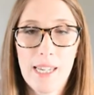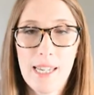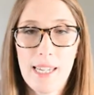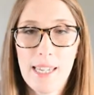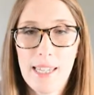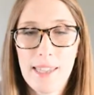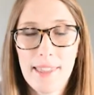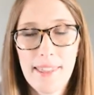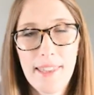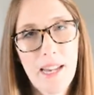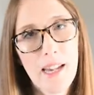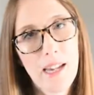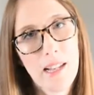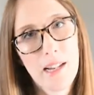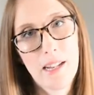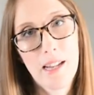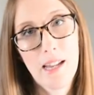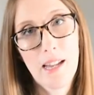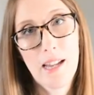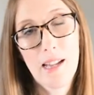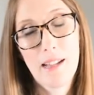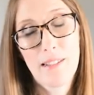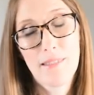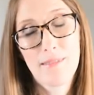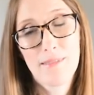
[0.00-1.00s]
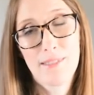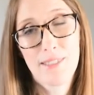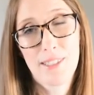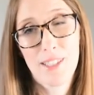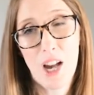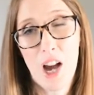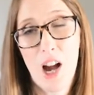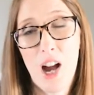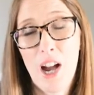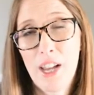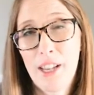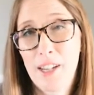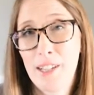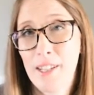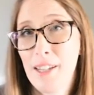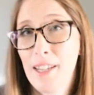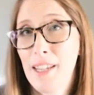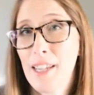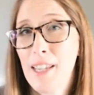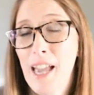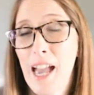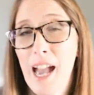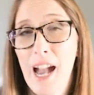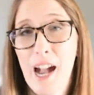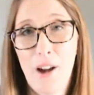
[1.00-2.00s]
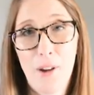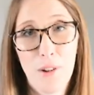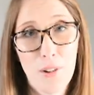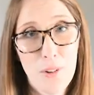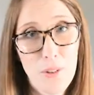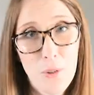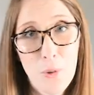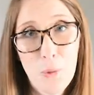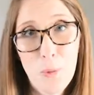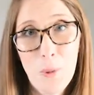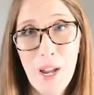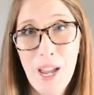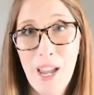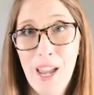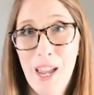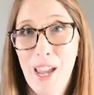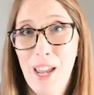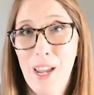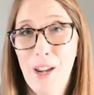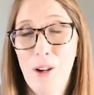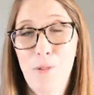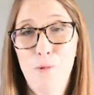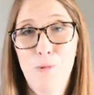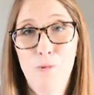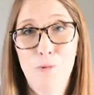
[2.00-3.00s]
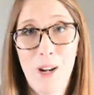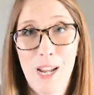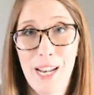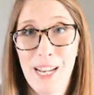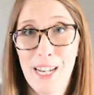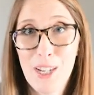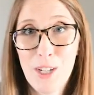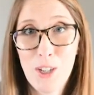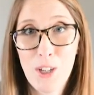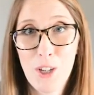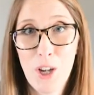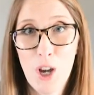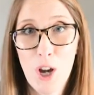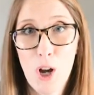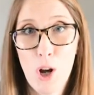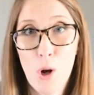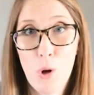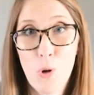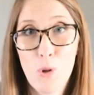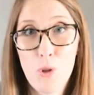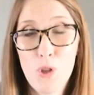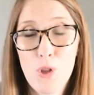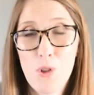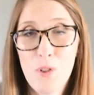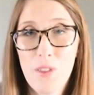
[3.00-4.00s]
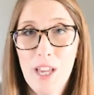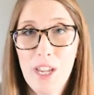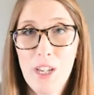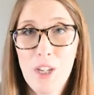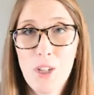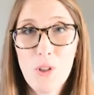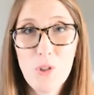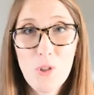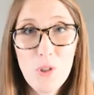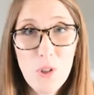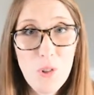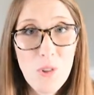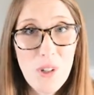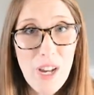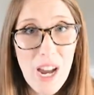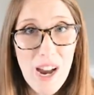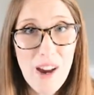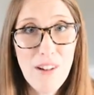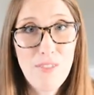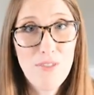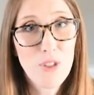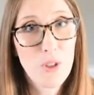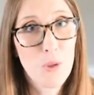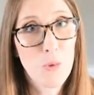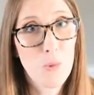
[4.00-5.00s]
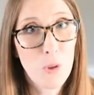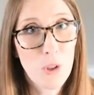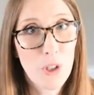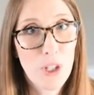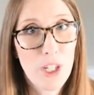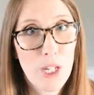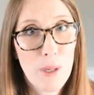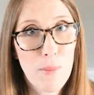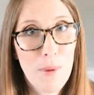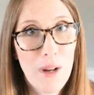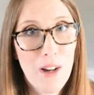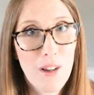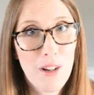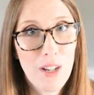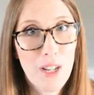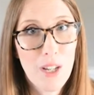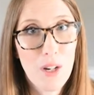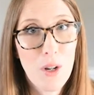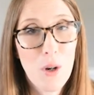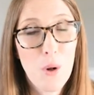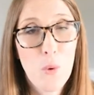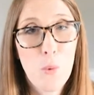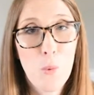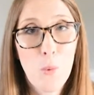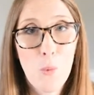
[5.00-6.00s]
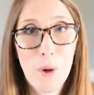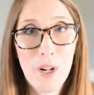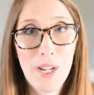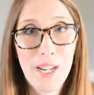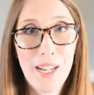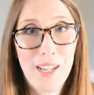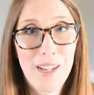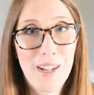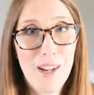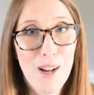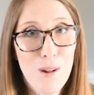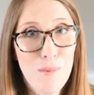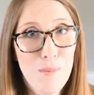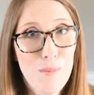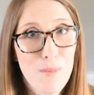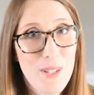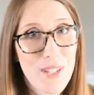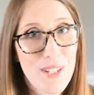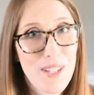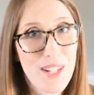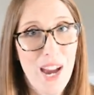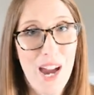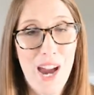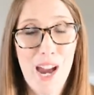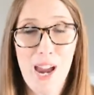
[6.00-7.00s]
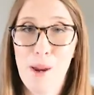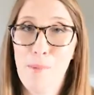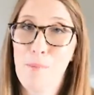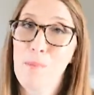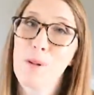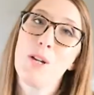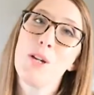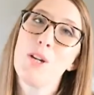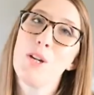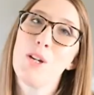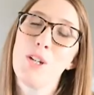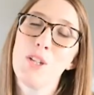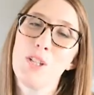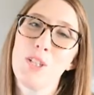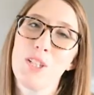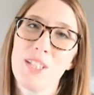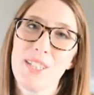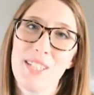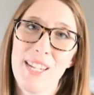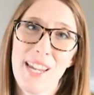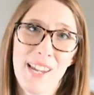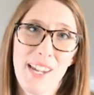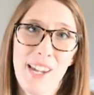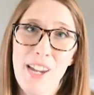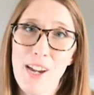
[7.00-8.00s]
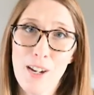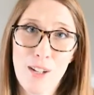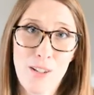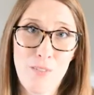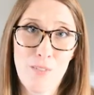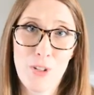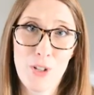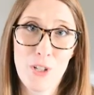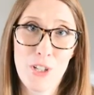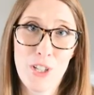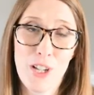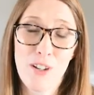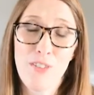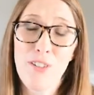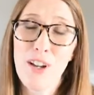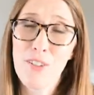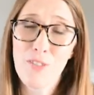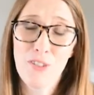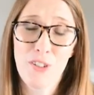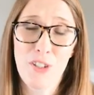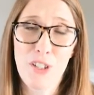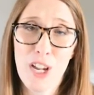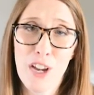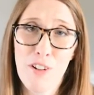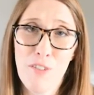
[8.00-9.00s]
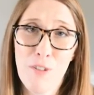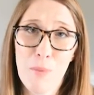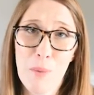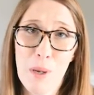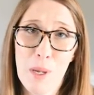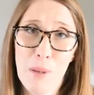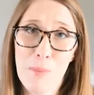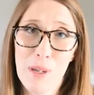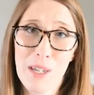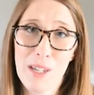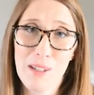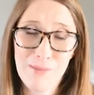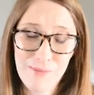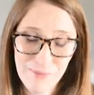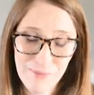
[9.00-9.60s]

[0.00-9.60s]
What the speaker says: Get that done, out of the way, ready to go, so that you don't have to worry about it when it comes time to take care of yourself after you have a baby.